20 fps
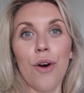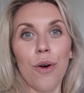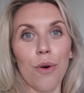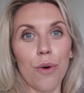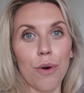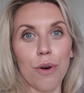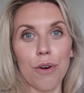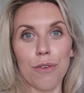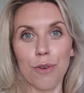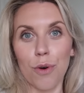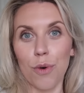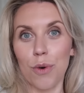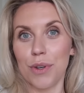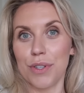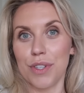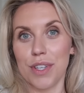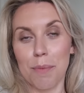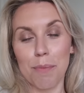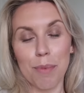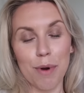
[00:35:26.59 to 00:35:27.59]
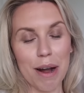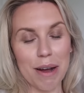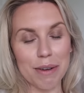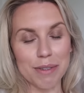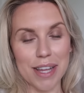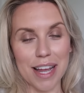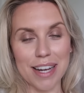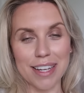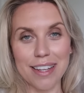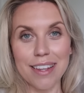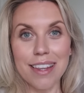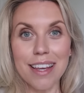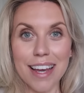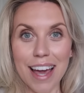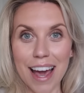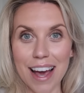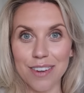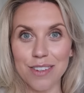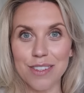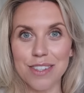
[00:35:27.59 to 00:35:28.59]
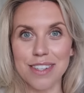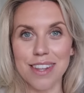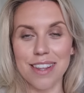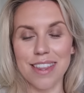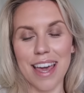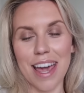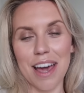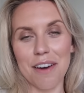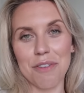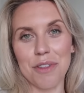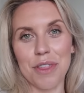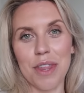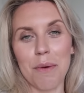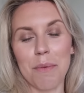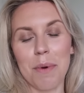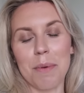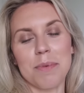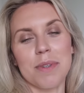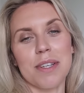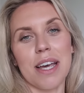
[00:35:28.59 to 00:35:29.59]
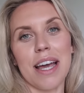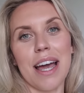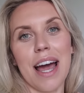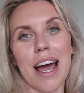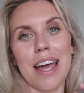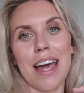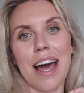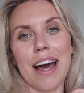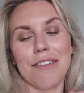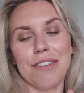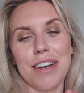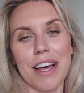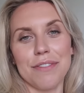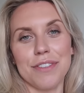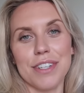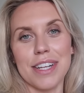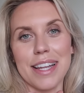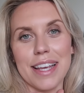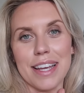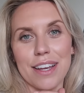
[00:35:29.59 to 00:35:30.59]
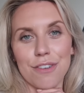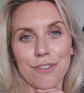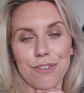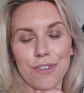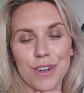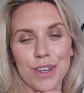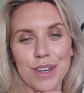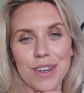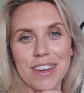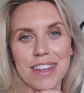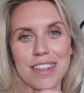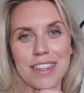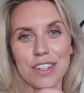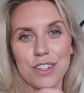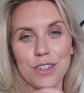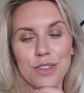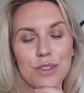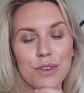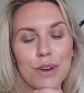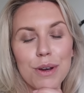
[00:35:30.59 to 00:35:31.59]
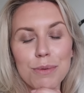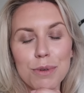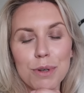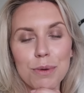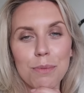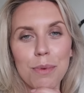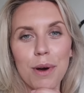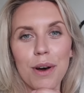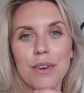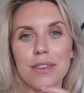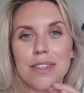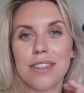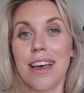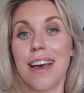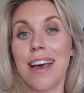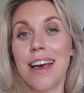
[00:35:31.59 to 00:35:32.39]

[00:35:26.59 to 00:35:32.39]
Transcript: or of course browse anything else that they have on their website I have left a link for you in the description box